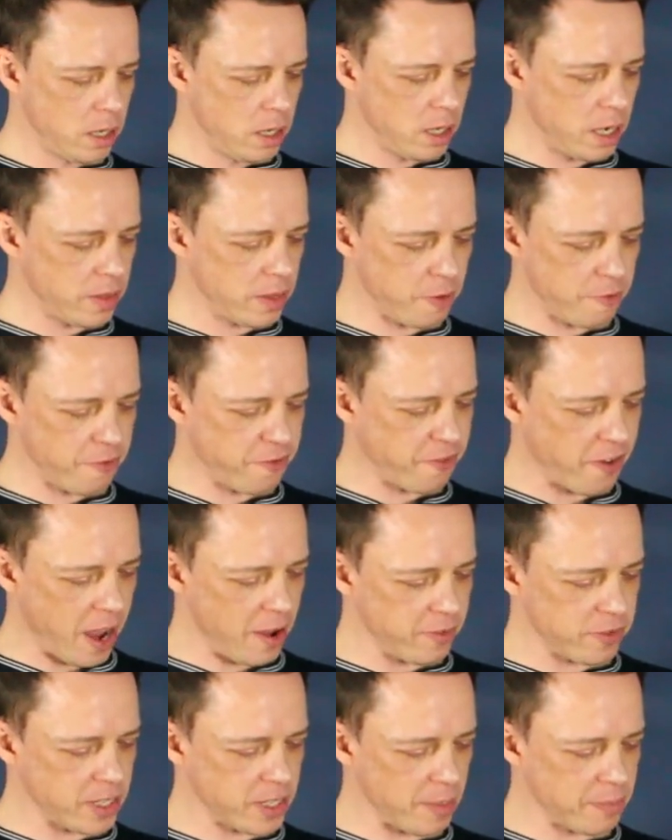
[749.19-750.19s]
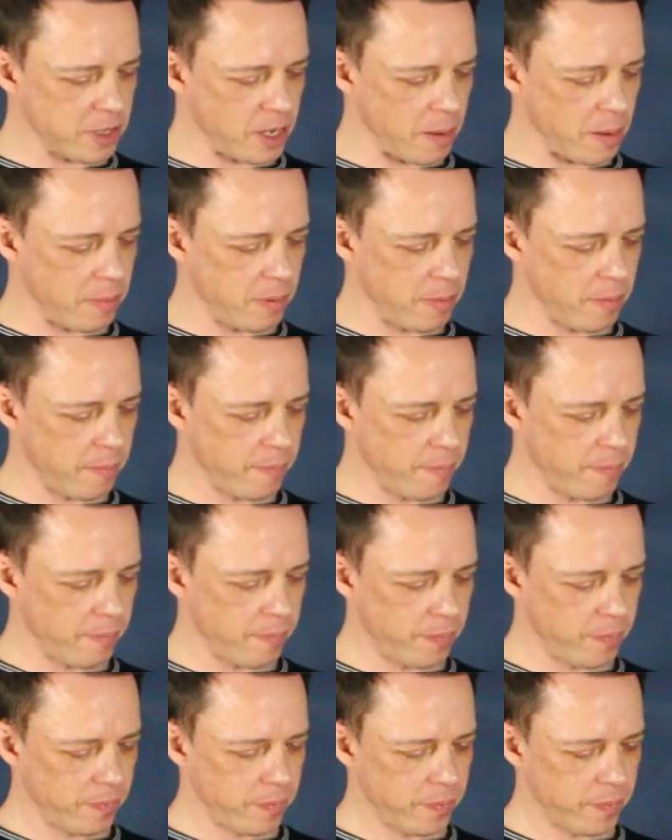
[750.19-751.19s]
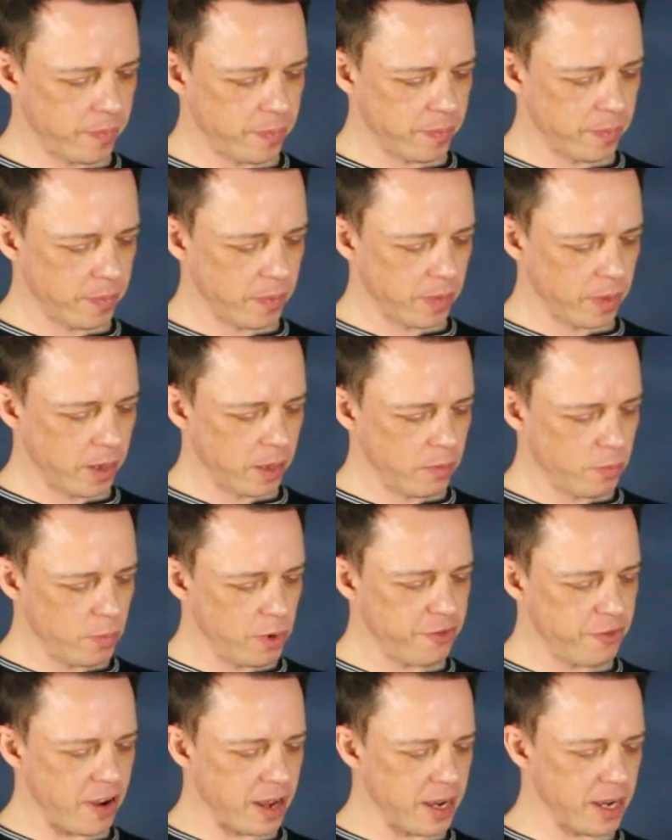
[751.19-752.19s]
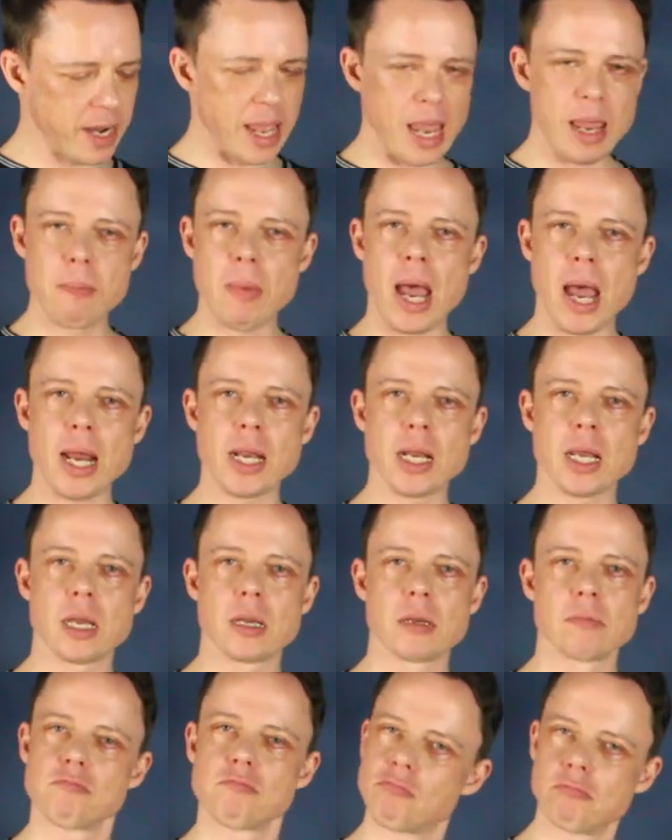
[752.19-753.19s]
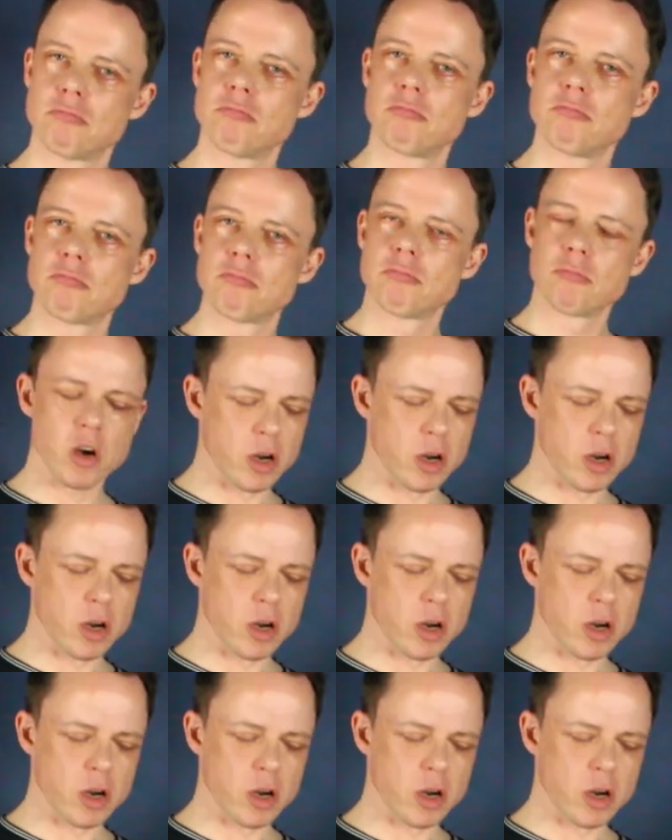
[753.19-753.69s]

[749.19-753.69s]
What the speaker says: And then five steps up, we find an A minor.